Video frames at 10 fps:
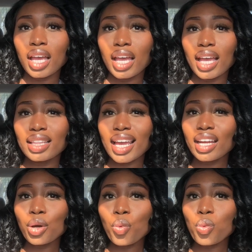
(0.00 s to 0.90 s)
and that
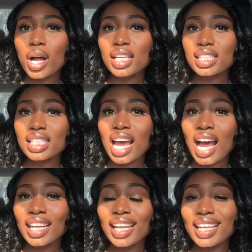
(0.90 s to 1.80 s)
it was
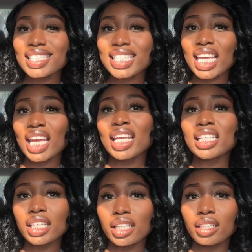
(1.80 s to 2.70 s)
not
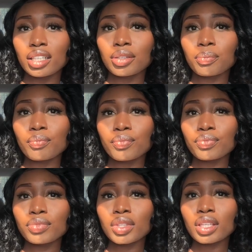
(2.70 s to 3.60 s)
intended
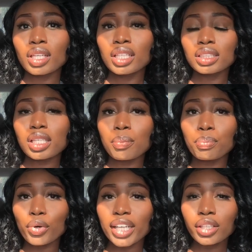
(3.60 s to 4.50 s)
to
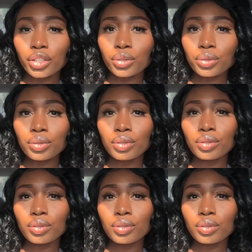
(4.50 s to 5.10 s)
break you.